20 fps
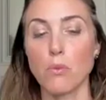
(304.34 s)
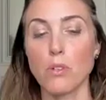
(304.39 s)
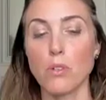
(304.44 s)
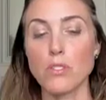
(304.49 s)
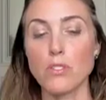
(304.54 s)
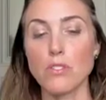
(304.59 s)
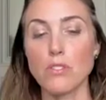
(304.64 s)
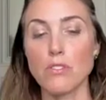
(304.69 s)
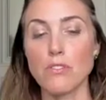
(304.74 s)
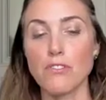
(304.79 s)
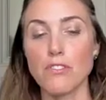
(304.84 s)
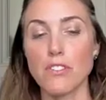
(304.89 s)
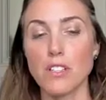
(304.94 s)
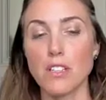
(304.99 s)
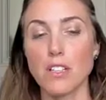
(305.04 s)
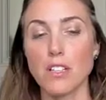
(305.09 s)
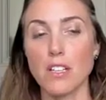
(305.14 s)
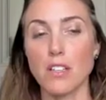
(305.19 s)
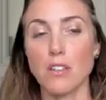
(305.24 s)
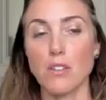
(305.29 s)
what do you
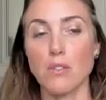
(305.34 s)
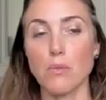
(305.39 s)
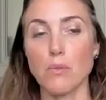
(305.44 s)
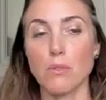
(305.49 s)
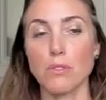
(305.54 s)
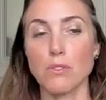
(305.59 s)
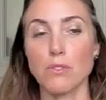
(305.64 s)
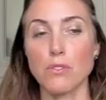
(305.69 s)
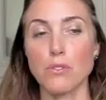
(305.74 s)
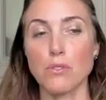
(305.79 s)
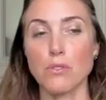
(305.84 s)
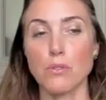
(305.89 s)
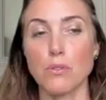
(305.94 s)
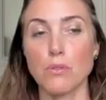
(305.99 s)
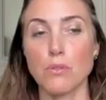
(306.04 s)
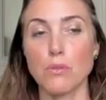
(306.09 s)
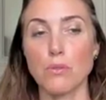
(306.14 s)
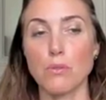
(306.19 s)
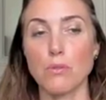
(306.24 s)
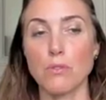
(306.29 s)
feel like you will
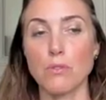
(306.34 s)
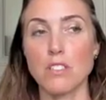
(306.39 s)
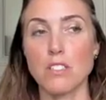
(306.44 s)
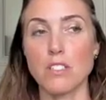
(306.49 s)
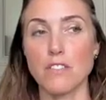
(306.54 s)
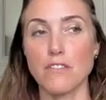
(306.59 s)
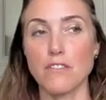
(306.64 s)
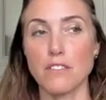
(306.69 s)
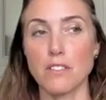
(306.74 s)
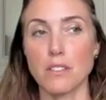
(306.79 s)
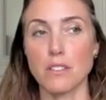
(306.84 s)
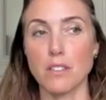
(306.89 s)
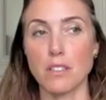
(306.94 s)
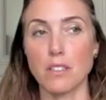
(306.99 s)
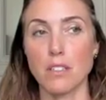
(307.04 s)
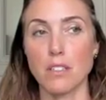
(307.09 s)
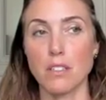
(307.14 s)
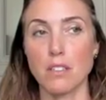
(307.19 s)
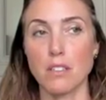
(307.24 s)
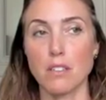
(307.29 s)
do
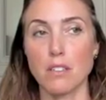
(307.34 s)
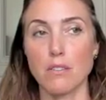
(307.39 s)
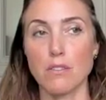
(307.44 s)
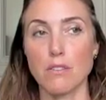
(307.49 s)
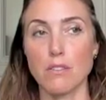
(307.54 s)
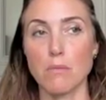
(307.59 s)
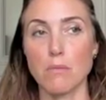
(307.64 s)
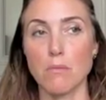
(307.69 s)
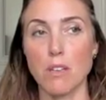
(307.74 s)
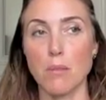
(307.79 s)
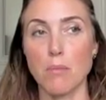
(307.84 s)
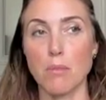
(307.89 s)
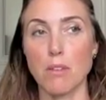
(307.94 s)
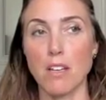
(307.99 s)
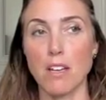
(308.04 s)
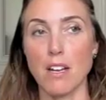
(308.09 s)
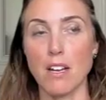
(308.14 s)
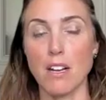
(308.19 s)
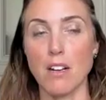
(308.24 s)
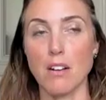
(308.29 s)
differently to
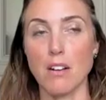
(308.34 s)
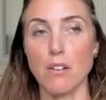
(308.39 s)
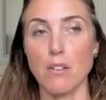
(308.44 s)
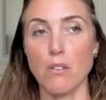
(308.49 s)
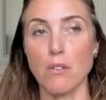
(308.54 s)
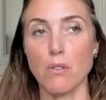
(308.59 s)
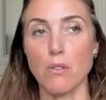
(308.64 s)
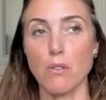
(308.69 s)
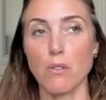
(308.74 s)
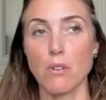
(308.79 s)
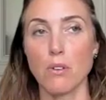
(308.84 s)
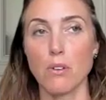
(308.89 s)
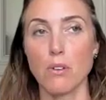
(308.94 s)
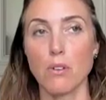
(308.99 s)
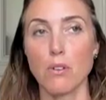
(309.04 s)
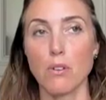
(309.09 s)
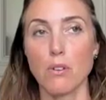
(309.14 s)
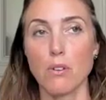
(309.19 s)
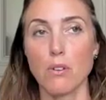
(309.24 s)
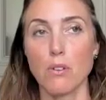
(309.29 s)
maybe how
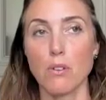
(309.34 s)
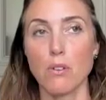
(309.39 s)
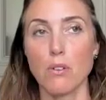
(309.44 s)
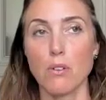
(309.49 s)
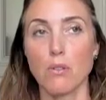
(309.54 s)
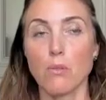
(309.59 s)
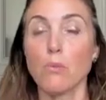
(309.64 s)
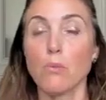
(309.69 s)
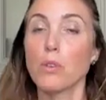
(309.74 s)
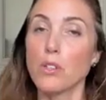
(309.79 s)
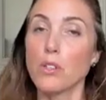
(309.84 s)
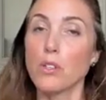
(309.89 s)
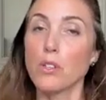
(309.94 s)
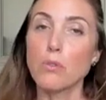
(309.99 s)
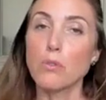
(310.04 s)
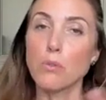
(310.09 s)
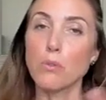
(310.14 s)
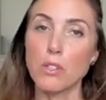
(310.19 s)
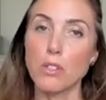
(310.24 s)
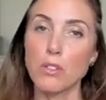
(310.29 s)

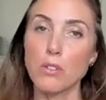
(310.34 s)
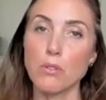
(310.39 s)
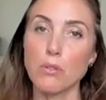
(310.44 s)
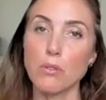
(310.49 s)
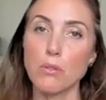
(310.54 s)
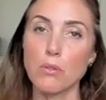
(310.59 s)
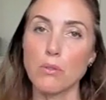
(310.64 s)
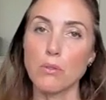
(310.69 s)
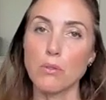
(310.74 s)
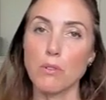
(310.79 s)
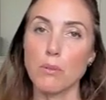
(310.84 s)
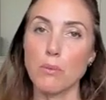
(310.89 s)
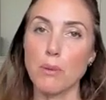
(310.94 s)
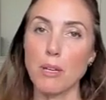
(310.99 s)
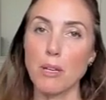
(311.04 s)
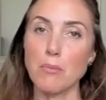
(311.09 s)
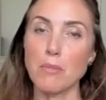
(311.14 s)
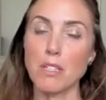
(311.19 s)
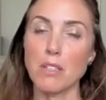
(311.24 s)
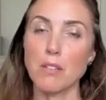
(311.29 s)

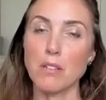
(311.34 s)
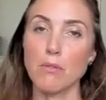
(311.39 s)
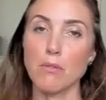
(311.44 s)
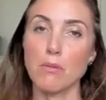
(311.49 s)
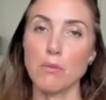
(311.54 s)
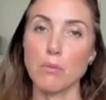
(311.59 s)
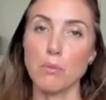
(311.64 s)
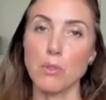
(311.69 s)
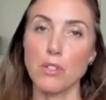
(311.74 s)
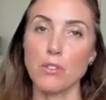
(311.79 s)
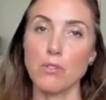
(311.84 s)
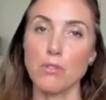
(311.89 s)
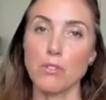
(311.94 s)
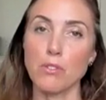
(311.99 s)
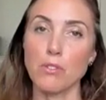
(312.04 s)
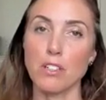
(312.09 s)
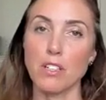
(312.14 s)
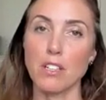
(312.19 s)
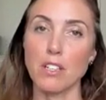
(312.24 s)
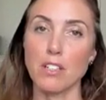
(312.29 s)
remind me, were you
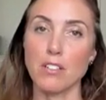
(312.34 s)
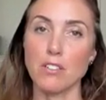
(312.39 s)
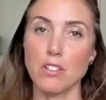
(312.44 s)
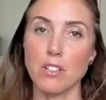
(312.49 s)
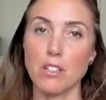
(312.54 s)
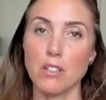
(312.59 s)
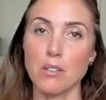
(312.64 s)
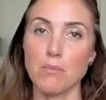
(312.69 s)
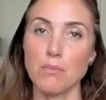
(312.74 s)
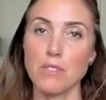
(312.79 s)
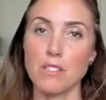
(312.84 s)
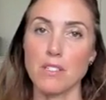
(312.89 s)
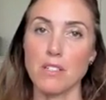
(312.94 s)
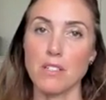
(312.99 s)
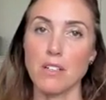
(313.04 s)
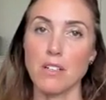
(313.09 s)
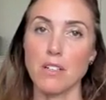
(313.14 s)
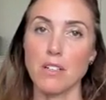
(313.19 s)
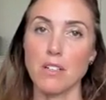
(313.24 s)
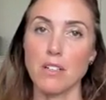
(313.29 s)
looking at
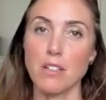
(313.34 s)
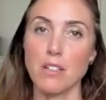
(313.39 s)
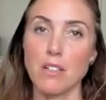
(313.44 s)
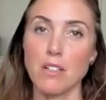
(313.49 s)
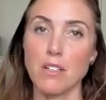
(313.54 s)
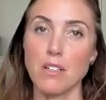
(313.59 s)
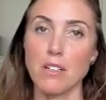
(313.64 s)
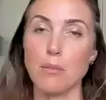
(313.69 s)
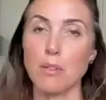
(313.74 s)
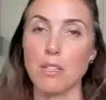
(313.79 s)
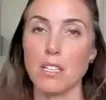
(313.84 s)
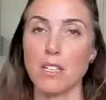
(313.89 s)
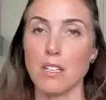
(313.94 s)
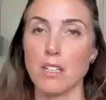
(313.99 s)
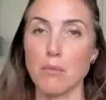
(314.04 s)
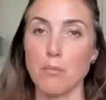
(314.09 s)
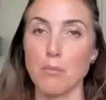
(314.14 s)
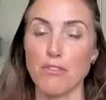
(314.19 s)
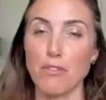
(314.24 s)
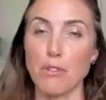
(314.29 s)
jobs at the
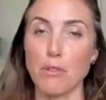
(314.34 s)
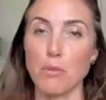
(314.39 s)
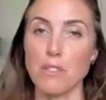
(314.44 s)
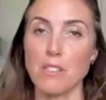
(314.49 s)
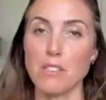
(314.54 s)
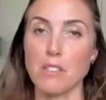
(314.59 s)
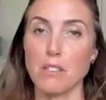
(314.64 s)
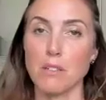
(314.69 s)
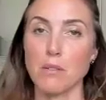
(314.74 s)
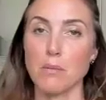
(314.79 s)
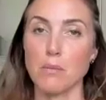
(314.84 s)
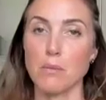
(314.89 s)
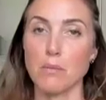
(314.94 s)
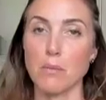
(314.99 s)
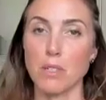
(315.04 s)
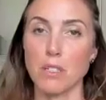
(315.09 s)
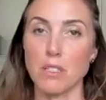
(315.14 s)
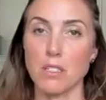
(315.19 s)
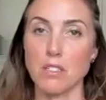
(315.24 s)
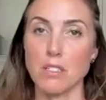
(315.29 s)
beginning before we started
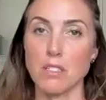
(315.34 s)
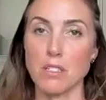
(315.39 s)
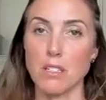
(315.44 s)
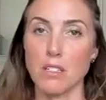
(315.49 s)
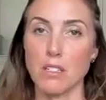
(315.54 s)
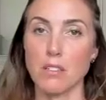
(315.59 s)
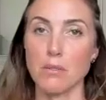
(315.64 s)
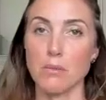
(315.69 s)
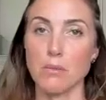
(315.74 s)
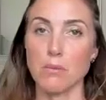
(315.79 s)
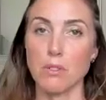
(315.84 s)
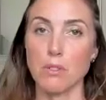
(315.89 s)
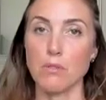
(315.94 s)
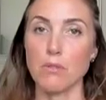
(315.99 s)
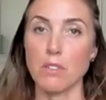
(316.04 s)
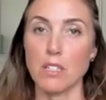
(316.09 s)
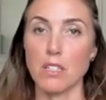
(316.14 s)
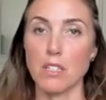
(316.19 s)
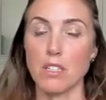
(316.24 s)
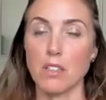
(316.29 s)
working together? Were
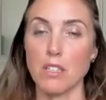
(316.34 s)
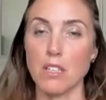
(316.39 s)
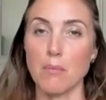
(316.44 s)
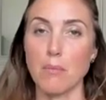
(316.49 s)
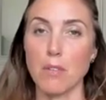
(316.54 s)
you already in